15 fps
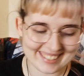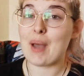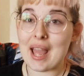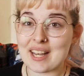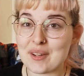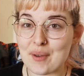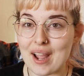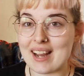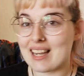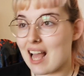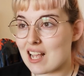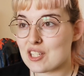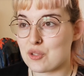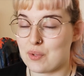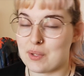But anyway,
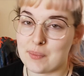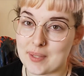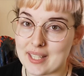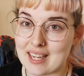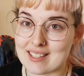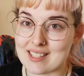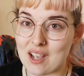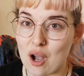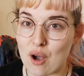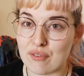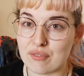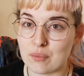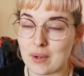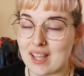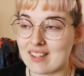last week we kicked it
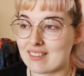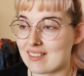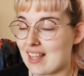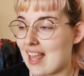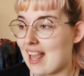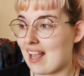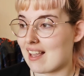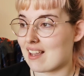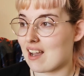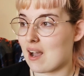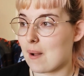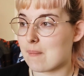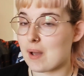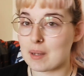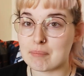off with a
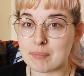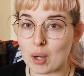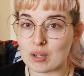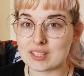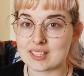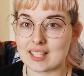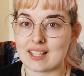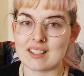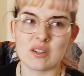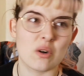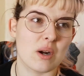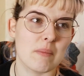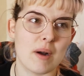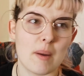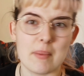unboxing,
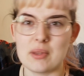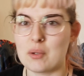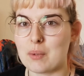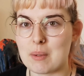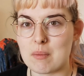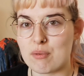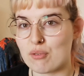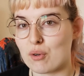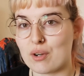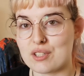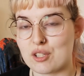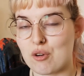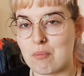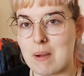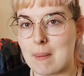or it might have been the week before, I
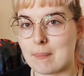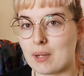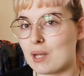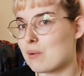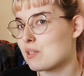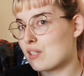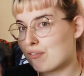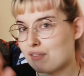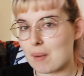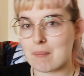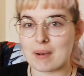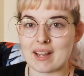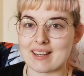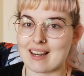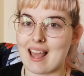don't remember. It was the From
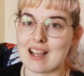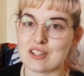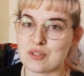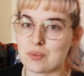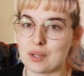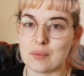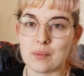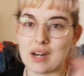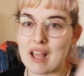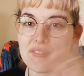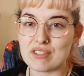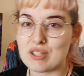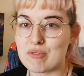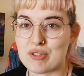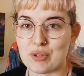Blood and Ash one,
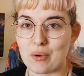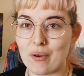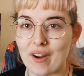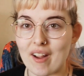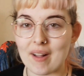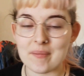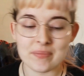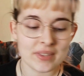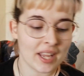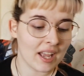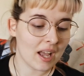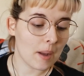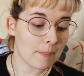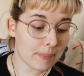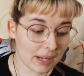whenever you saw it.
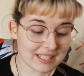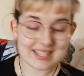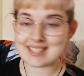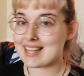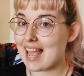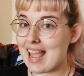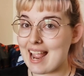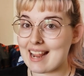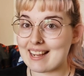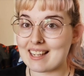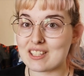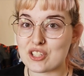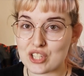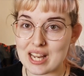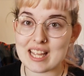But today,
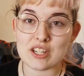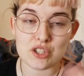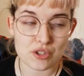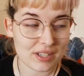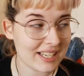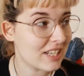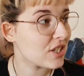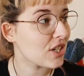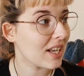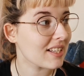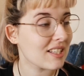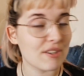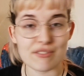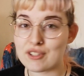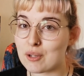literally
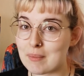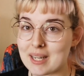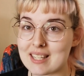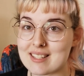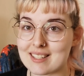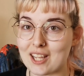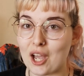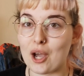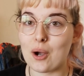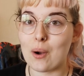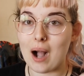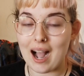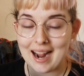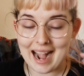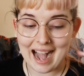just a few minutes
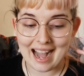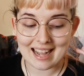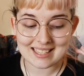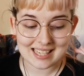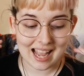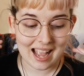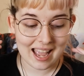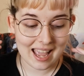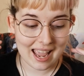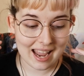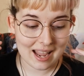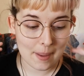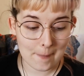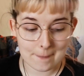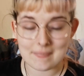ago, I had
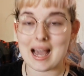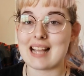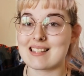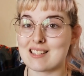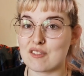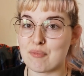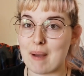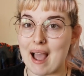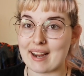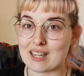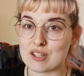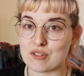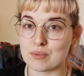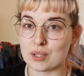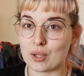a massive
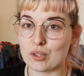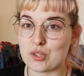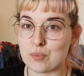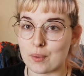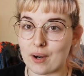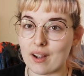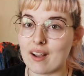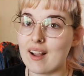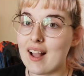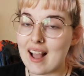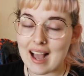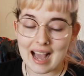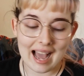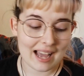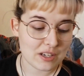package from Goldsboro
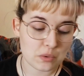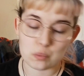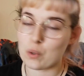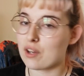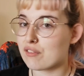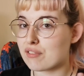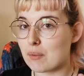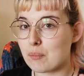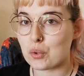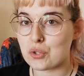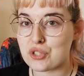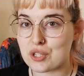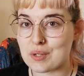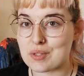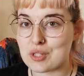and one
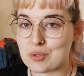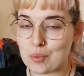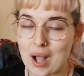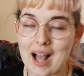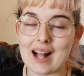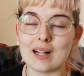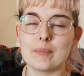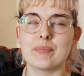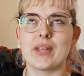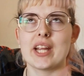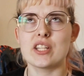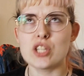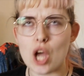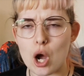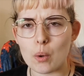Waterstones as well.
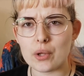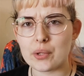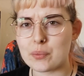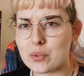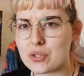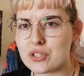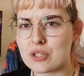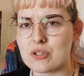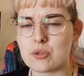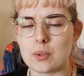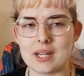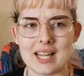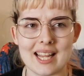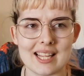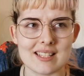I know what the Waterstones
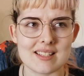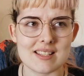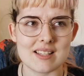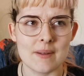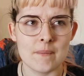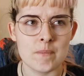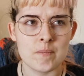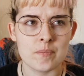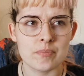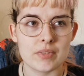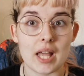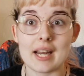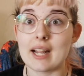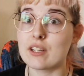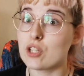one is,
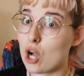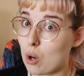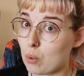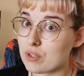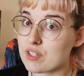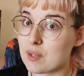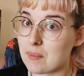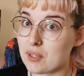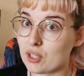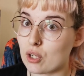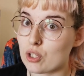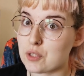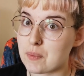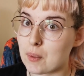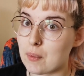and I know what some of the
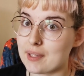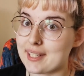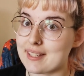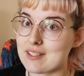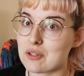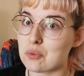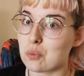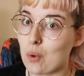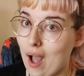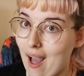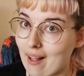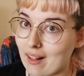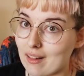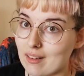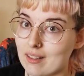Goldsboro one is as
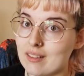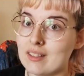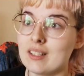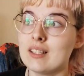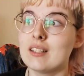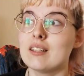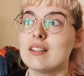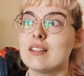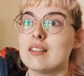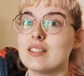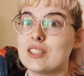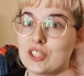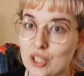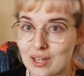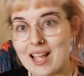well.
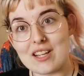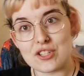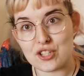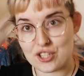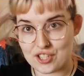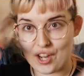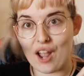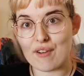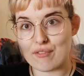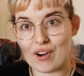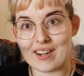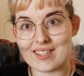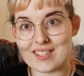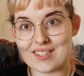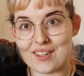So let's just dive
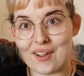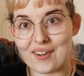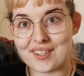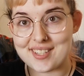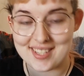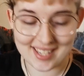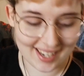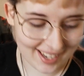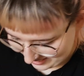right into those.